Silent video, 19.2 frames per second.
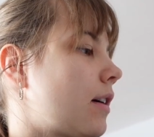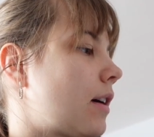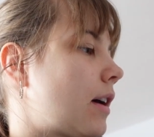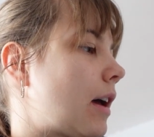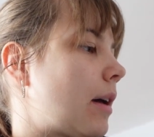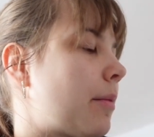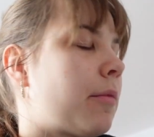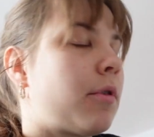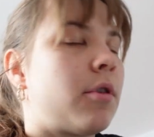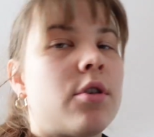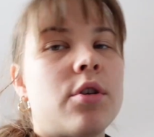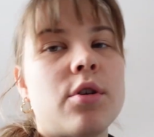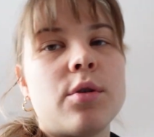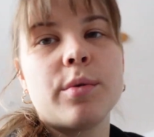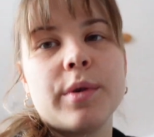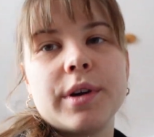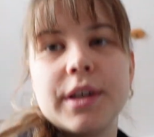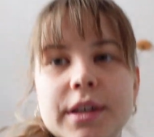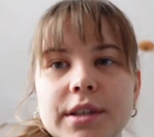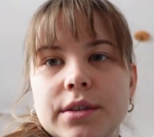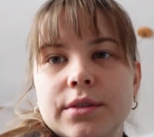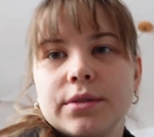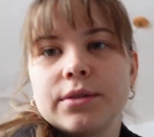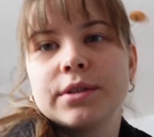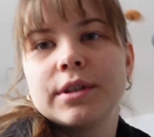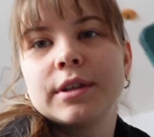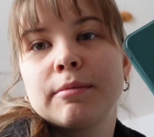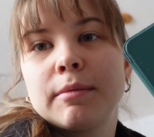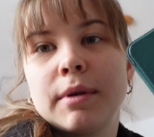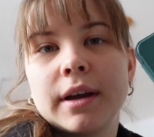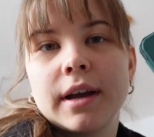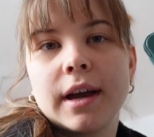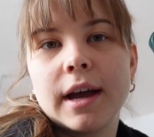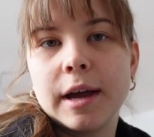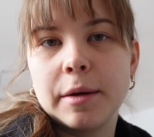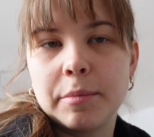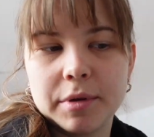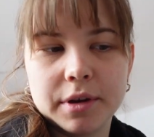I'm always using my
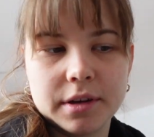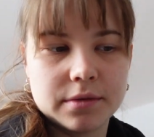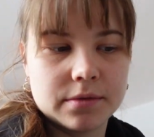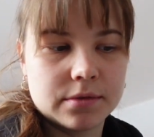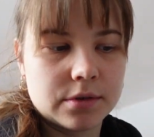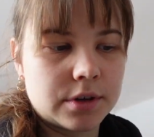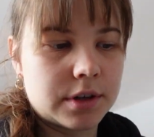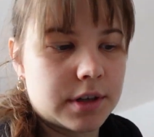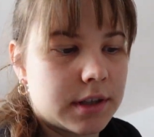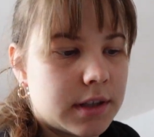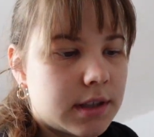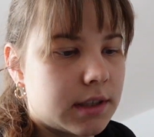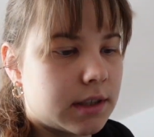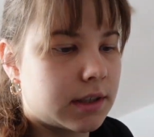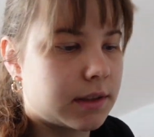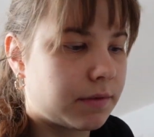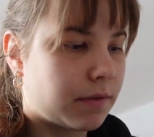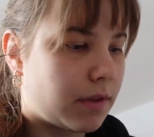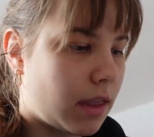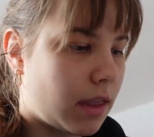iPad for this.